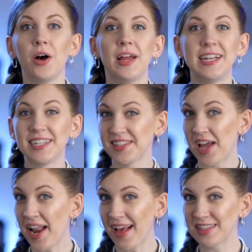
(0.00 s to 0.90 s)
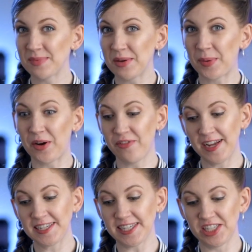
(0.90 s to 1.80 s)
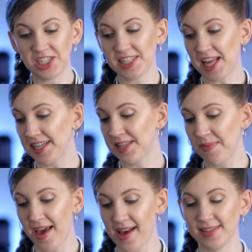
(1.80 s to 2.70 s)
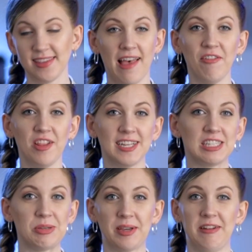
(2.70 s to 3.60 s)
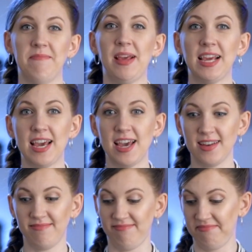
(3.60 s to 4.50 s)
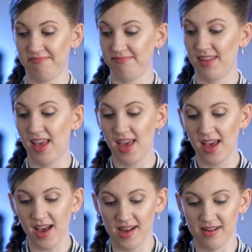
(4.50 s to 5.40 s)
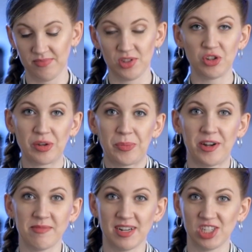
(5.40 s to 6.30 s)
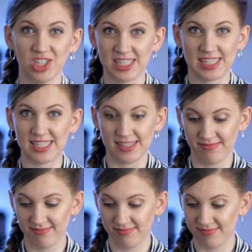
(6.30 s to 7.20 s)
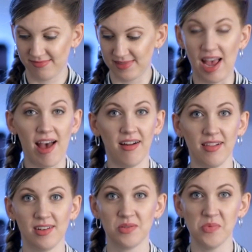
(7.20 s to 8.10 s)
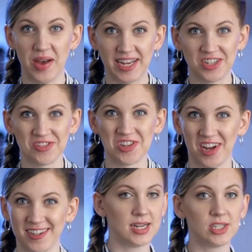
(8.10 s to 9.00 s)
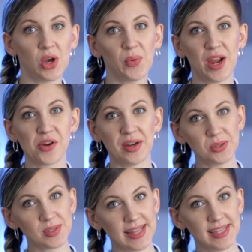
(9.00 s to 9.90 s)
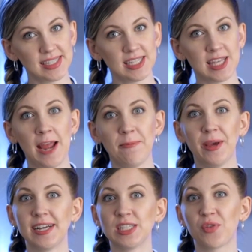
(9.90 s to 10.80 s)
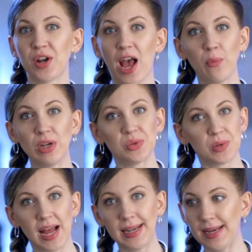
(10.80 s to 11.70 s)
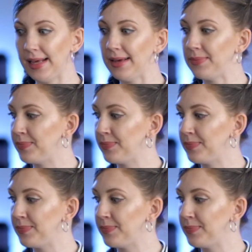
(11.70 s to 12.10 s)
It does not have to be perfect, it just has to be as level as you can make it. You can pretty much just tell when you're done. So we are going to set this aside because for now we do not need it.